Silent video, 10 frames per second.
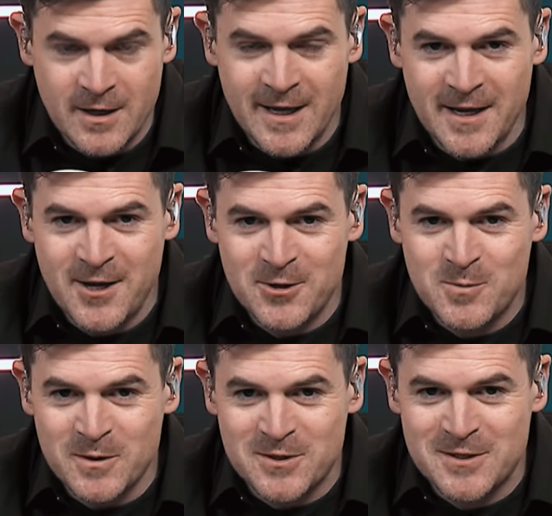And here's
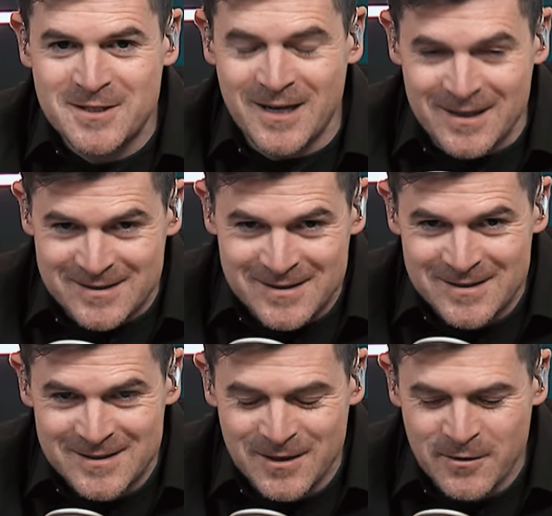what yeah. sucks
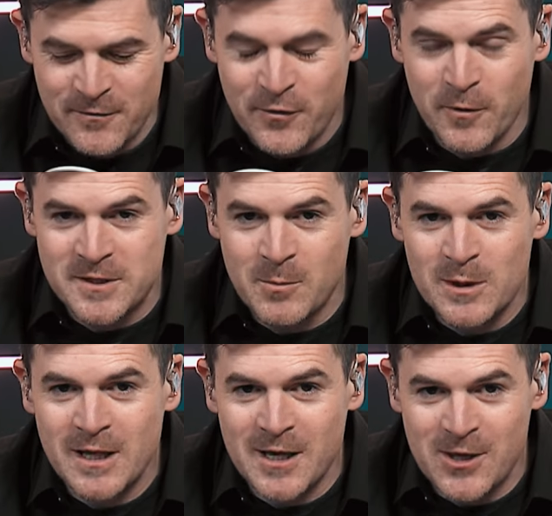for
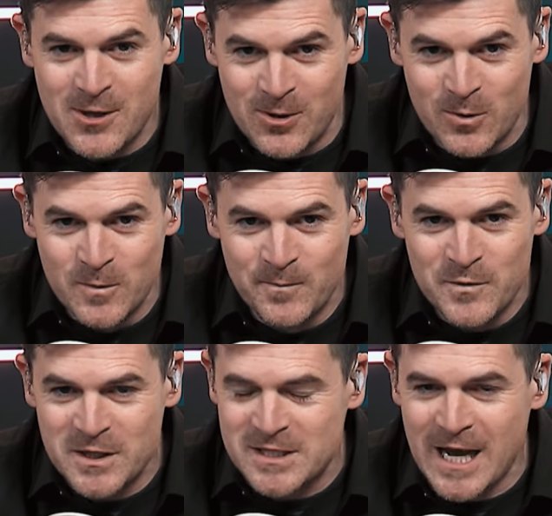someone like you,
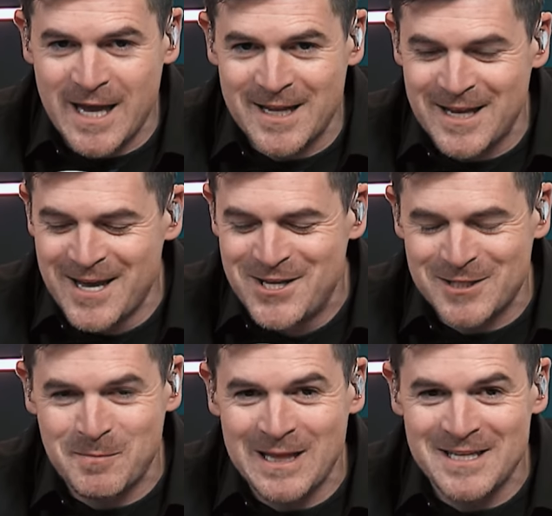just I could
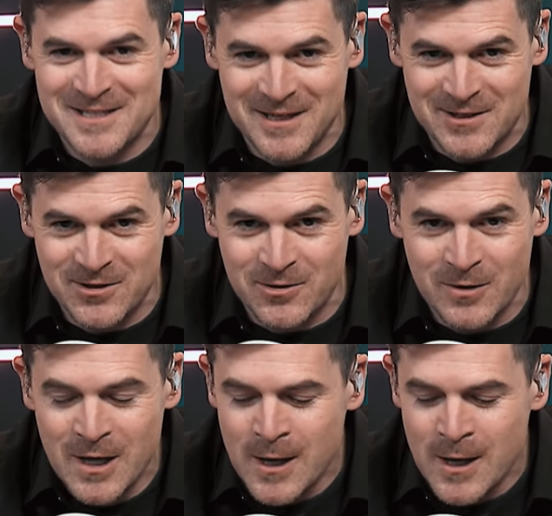just by listening to you,